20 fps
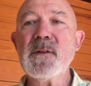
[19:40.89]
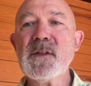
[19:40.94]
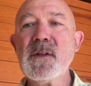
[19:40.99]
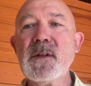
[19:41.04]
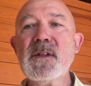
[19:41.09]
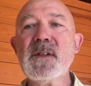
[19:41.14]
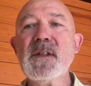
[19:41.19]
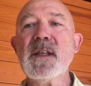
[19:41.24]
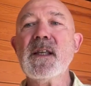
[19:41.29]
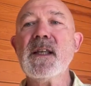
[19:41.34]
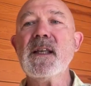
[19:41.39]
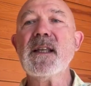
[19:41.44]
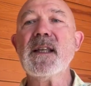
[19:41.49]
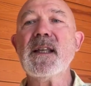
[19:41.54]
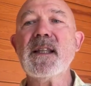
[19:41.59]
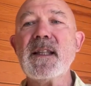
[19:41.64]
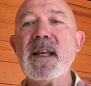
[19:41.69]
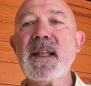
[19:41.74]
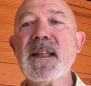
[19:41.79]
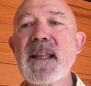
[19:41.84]
So
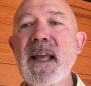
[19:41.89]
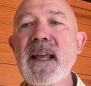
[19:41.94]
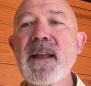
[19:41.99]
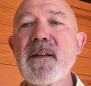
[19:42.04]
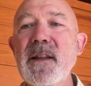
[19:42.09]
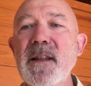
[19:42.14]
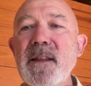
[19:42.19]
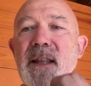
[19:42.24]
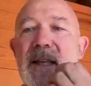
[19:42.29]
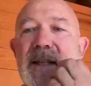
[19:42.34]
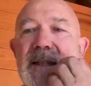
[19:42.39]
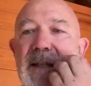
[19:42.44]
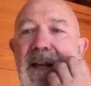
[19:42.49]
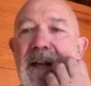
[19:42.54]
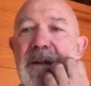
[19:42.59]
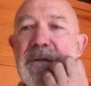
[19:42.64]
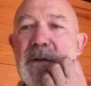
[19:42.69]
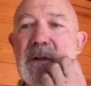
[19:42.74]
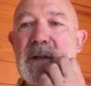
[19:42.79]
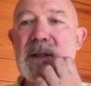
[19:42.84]
and that
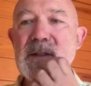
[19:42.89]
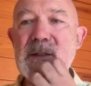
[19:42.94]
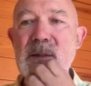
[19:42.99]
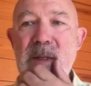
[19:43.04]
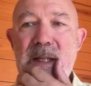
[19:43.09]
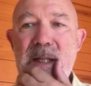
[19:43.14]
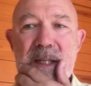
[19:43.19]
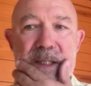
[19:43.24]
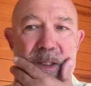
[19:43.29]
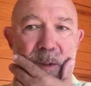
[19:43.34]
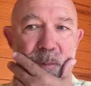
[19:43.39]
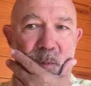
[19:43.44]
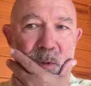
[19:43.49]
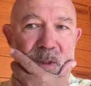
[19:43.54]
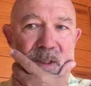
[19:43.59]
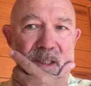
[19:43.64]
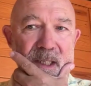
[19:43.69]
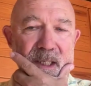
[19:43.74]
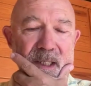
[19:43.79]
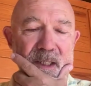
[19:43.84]
I feel is a bit like the
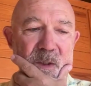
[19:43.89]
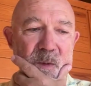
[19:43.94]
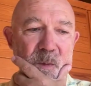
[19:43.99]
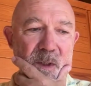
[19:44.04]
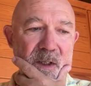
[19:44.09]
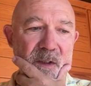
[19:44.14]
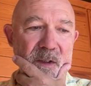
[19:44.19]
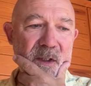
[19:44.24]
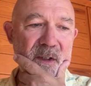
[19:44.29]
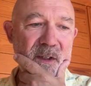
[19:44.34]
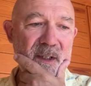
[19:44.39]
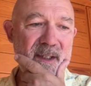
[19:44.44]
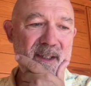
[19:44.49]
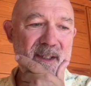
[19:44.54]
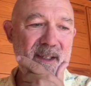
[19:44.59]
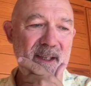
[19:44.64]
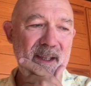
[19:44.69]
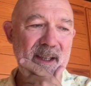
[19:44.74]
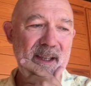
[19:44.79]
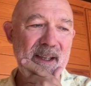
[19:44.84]
Buddhist thing as well. That
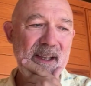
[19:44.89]
this